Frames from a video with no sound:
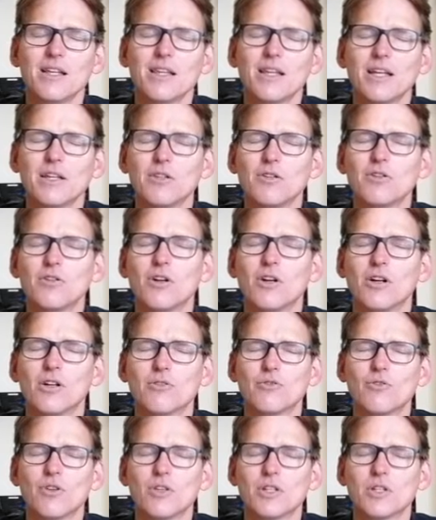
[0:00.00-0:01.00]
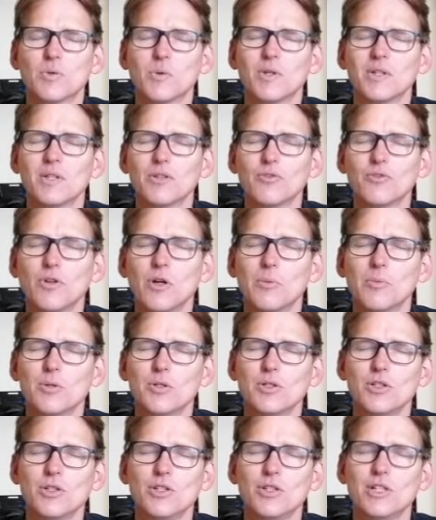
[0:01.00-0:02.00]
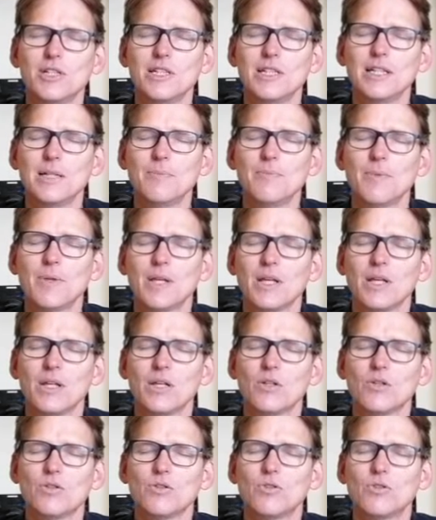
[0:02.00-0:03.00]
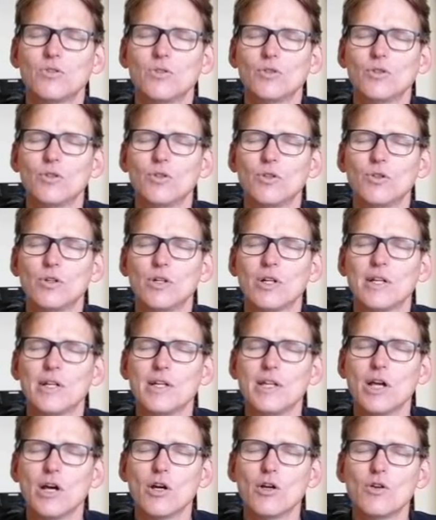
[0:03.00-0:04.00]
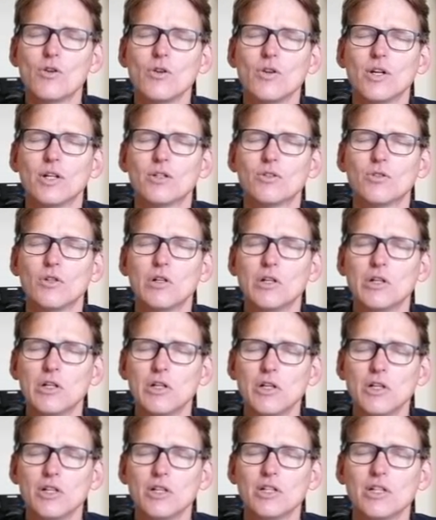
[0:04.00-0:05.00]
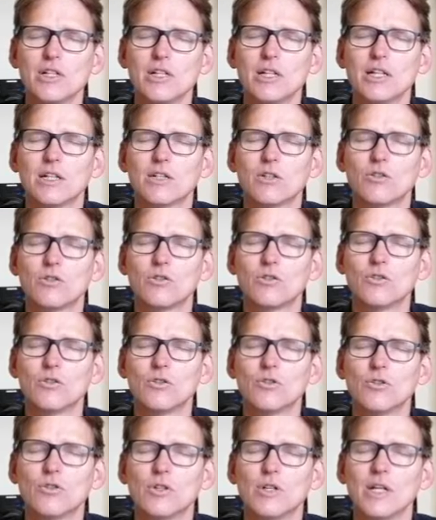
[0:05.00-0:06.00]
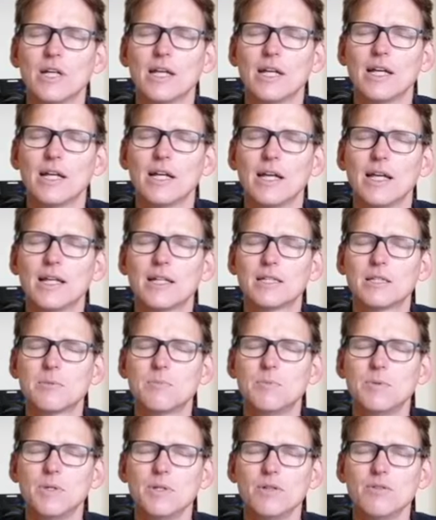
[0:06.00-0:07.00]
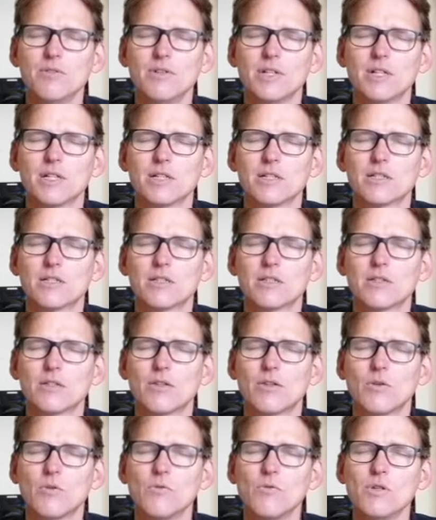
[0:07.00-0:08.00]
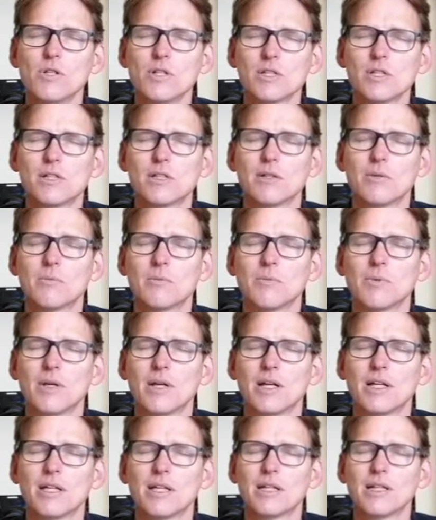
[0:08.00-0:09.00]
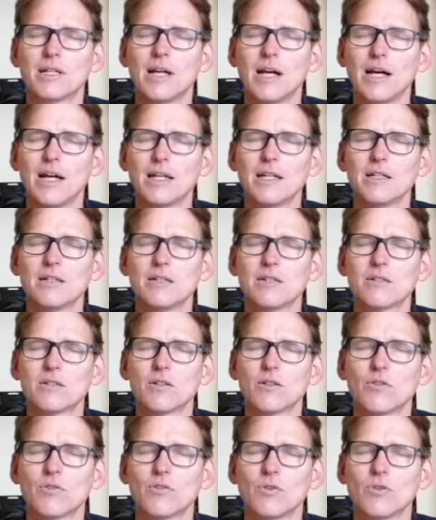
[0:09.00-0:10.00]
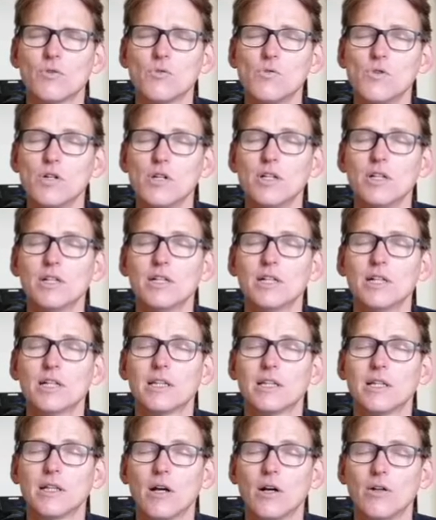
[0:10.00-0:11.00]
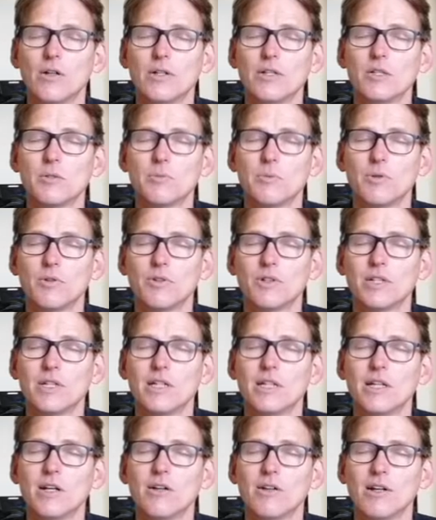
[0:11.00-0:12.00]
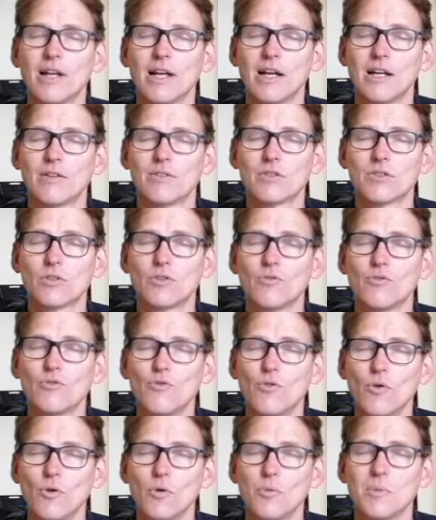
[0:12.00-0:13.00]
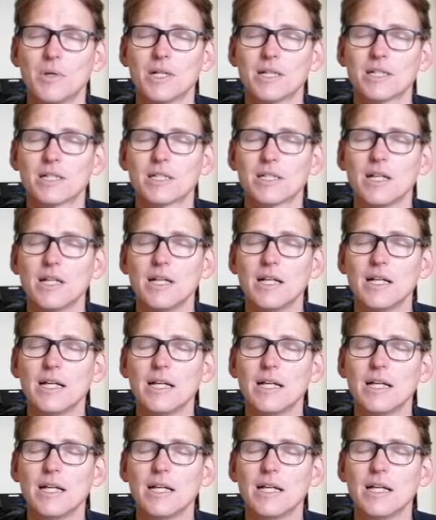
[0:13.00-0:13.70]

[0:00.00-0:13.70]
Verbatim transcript: Thank you, God, for this wonderful opportunity to know and to learn and to experience the wisdom and the guidance of the Word and the Holy Spirit in our lives to form us.